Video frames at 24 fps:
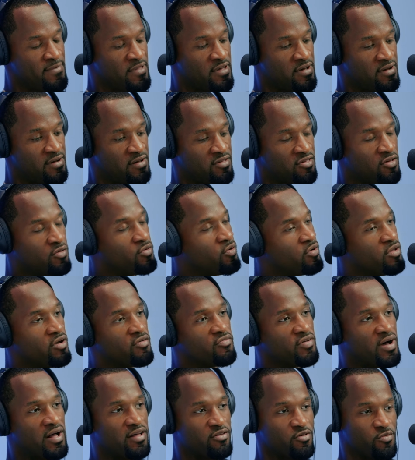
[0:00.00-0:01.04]
Uh, so know your
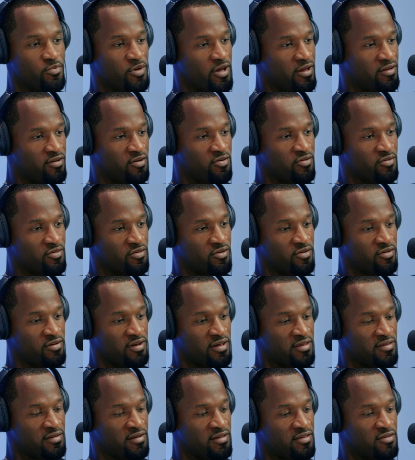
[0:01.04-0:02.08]
value, man. Don't don't
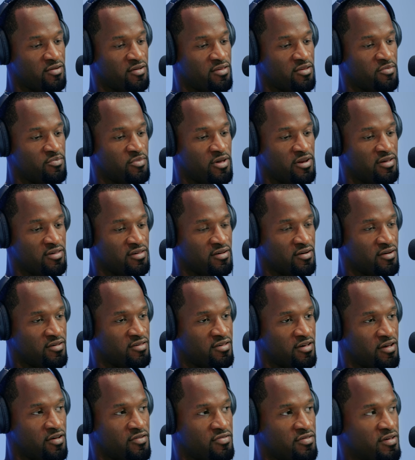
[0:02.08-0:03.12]
let's let's not diminish
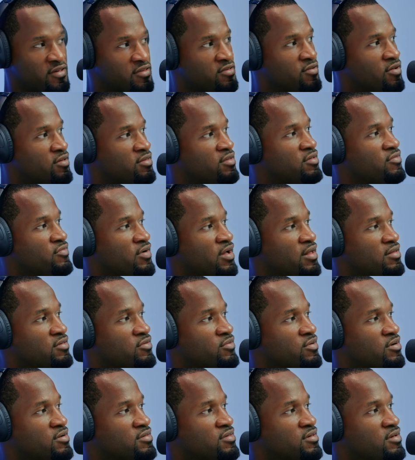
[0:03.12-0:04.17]
ourselves. Let's not
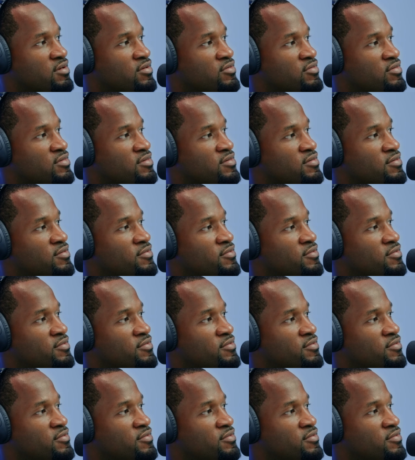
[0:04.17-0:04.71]
devalue ourselves